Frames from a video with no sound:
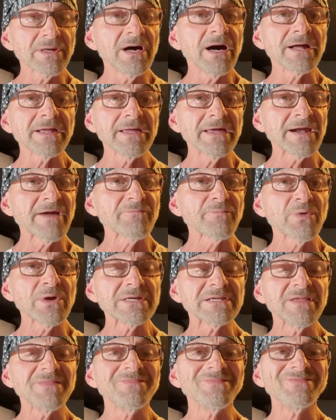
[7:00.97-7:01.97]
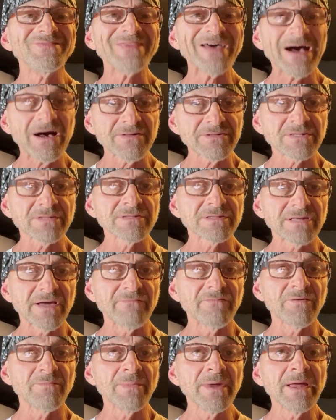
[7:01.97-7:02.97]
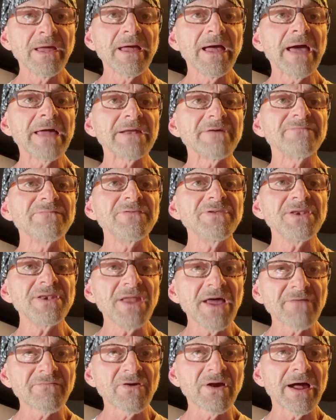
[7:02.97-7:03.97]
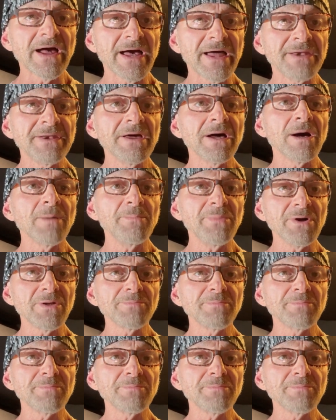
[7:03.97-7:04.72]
Again, I've printed thousands of them and have never had a build